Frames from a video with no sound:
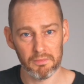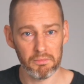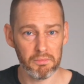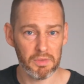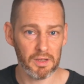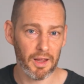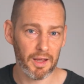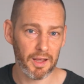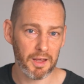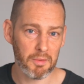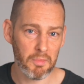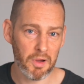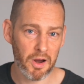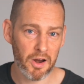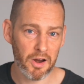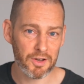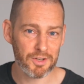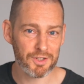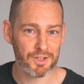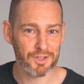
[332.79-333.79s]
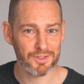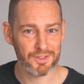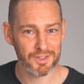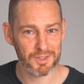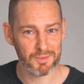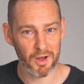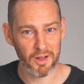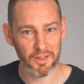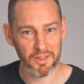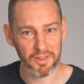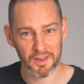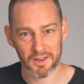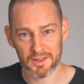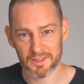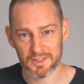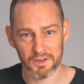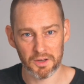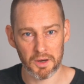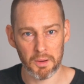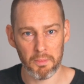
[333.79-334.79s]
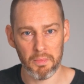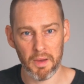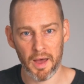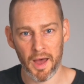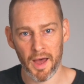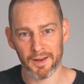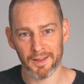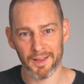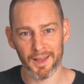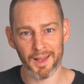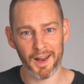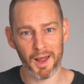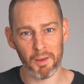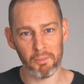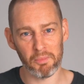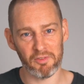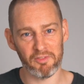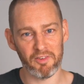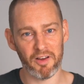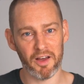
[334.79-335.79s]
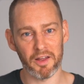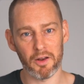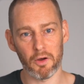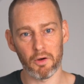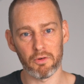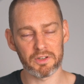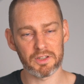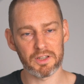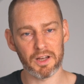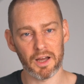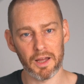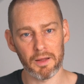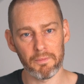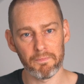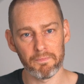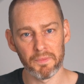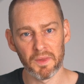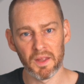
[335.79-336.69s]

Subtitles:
A bit like a marriage, small things, good and bad, get amplified over time.